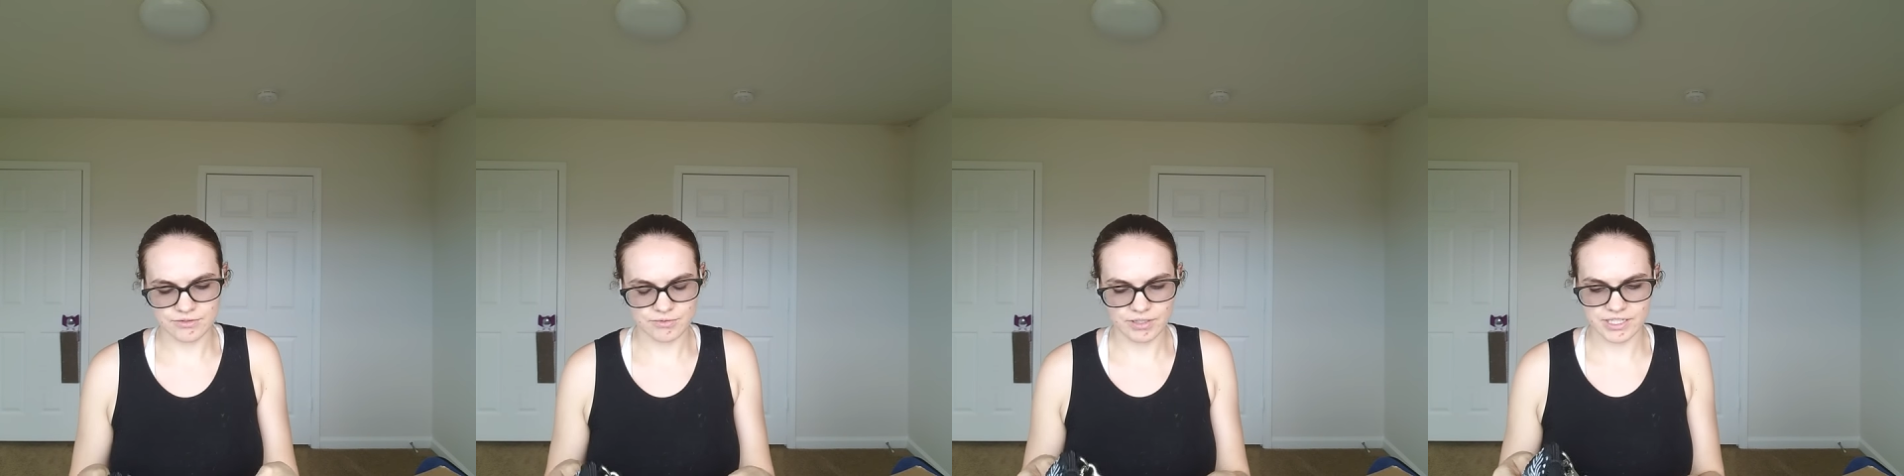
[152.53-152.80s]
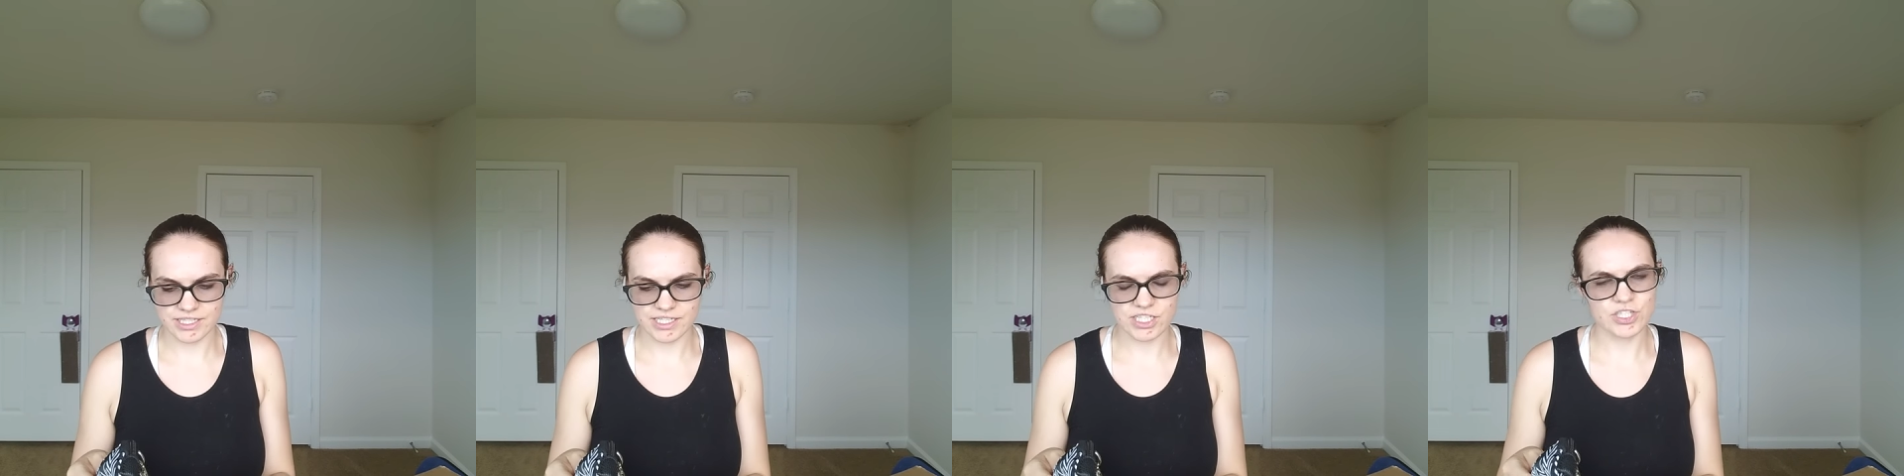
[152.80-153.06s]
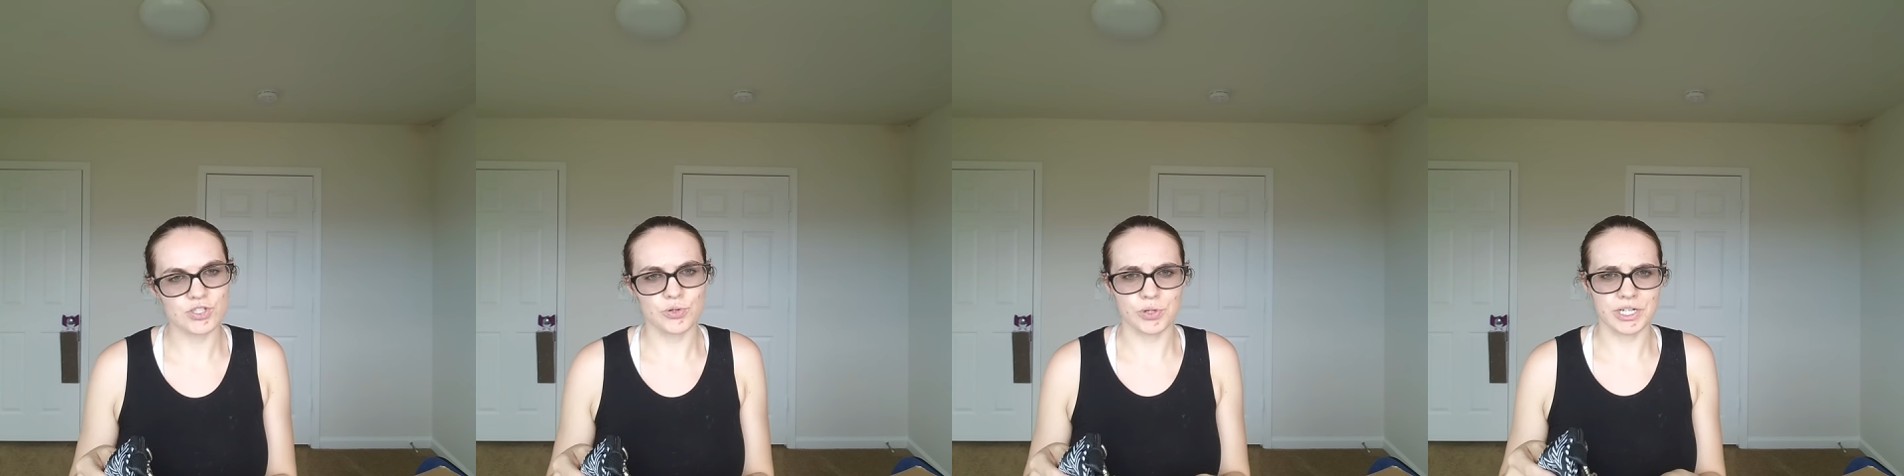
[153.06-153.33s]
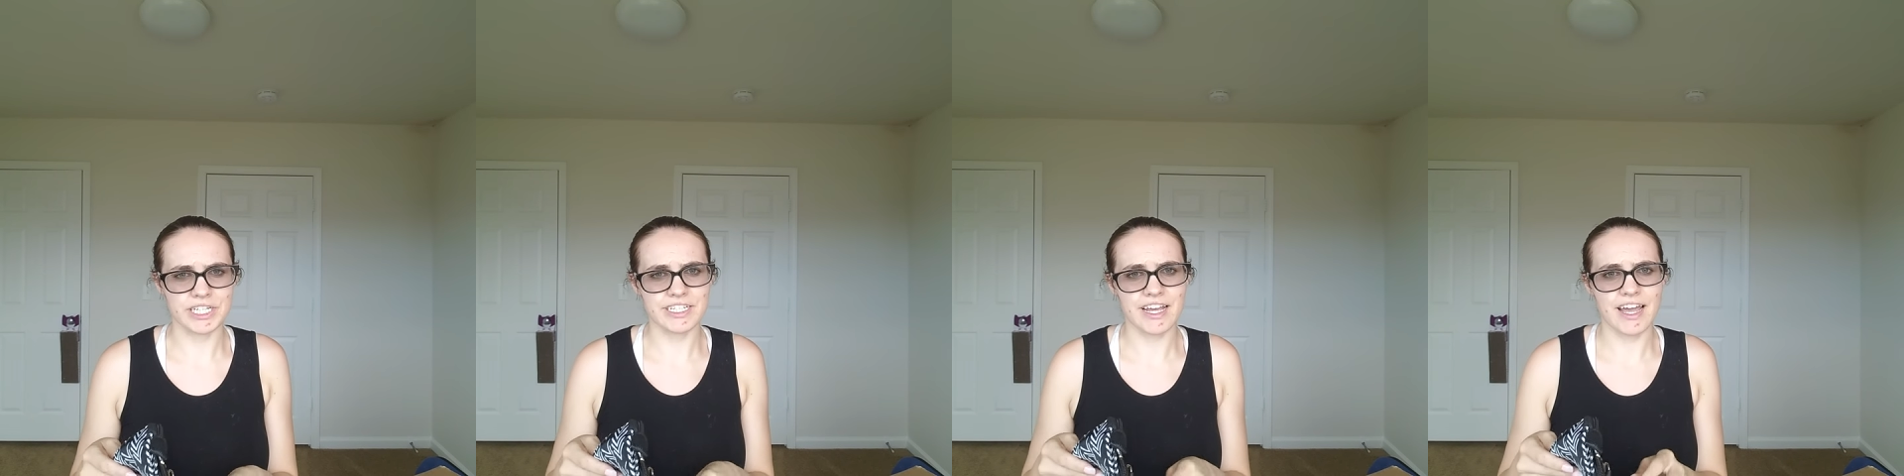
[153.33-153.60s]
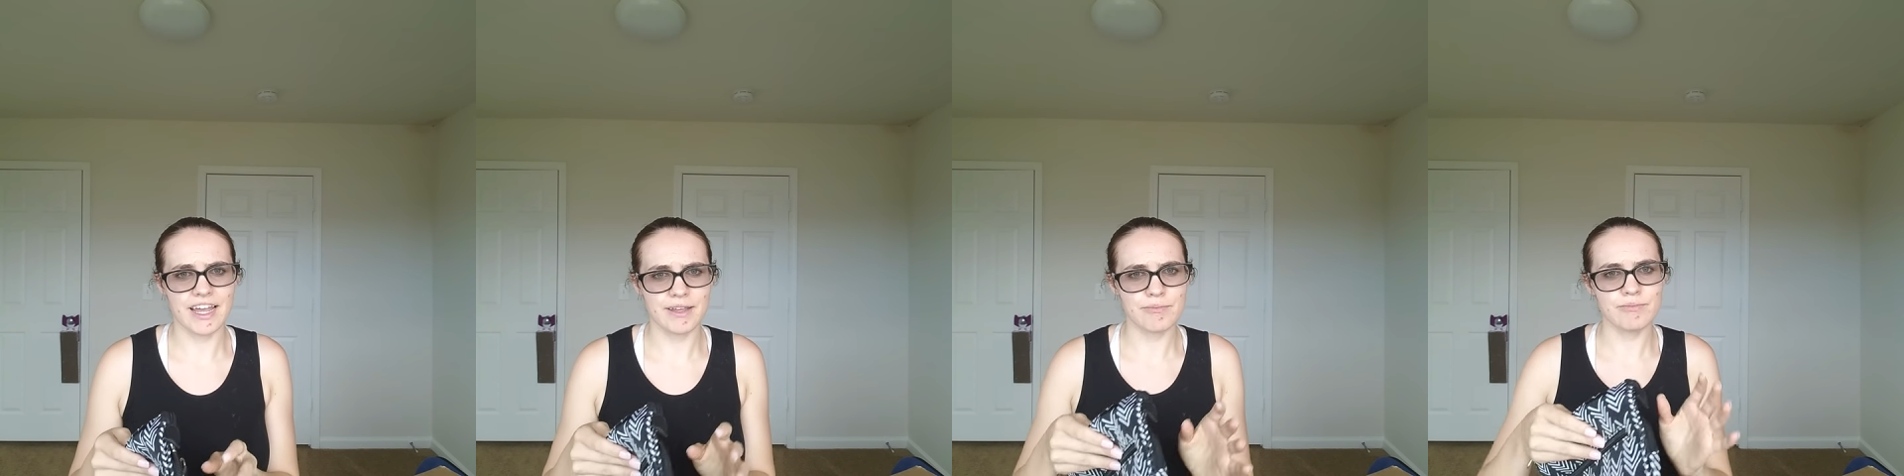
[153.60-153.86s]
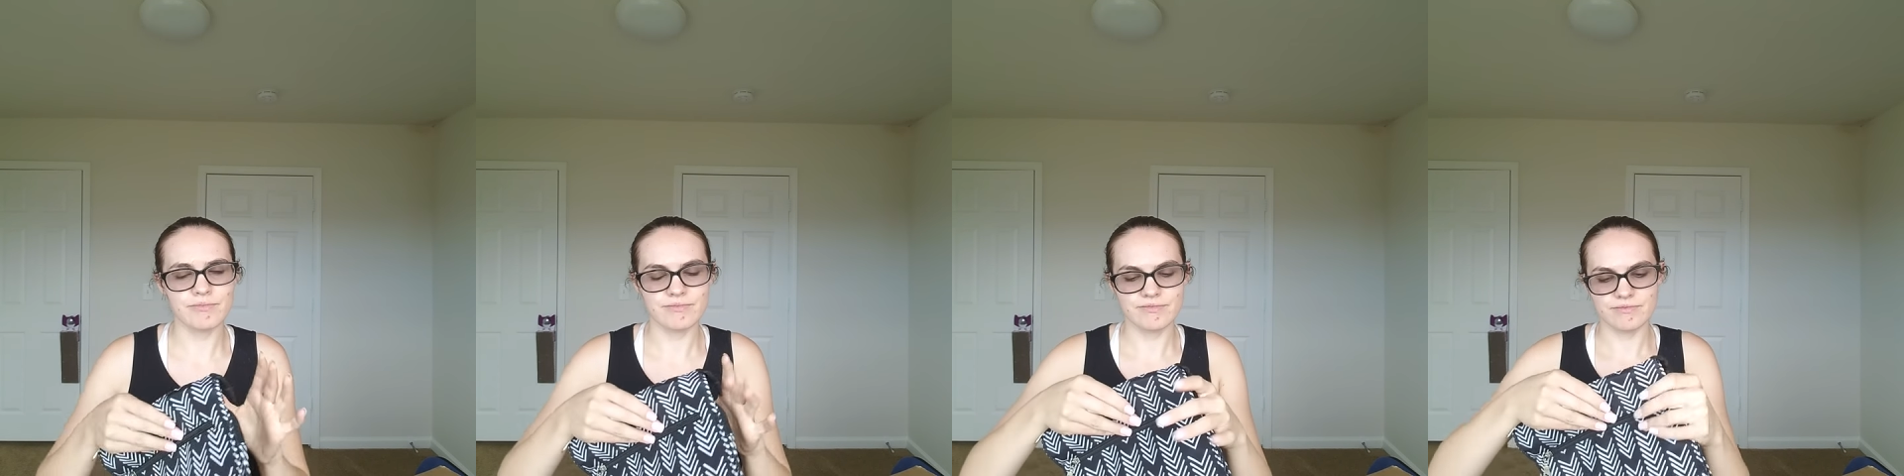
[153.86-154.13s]
what is it, story
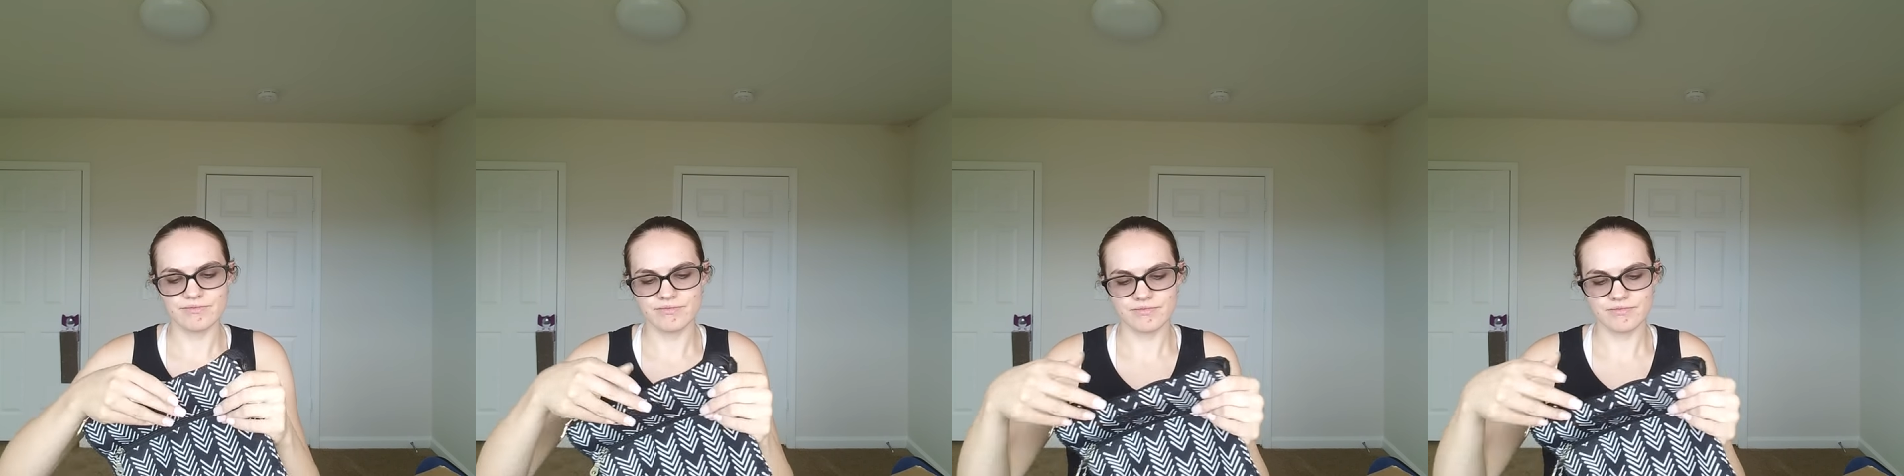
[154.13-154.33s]
time.